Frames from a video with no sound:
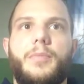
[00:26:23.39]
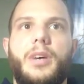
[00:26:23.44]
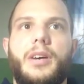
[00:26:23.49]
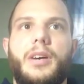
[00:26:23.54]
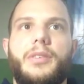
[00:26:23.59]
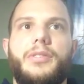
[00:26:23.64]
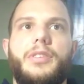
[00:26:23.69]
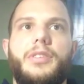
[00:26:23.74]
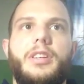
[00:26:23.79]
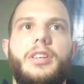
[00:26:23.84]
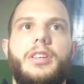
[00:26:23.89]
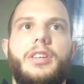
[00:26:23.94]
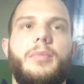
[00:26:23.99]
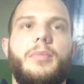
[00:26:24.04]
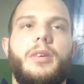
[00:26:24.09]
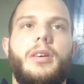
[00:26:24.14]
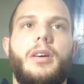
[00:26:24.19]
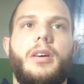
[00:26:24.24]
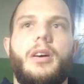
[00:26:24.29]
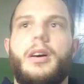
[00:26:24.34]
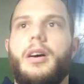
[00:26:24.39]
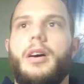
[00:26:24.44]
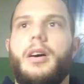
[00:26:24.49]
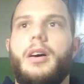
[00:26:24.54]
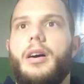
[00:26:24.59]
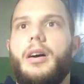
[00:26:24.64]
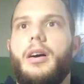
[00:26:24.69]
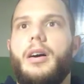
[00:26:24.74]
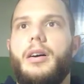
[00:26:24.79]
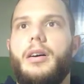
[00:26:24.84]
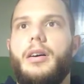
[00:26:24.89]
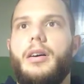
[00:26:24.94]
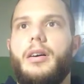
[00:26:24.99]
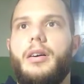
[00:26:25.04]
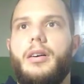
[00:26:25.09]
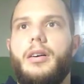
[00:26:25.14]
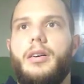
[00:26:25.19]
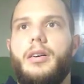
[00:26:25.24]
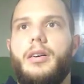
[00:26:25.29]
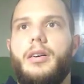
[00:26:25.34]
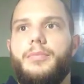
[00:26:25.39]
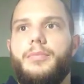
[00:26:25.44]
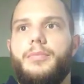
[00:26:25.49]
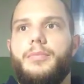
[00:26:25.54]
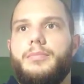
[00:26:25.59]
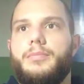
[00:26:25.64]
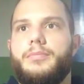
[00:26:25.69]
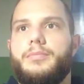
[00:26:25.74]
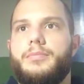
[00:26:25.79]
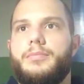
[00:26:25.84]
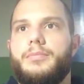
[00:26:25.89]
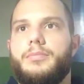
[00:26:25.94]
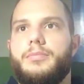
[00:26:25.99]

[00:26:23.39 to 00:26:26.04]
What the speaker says: mark seam. If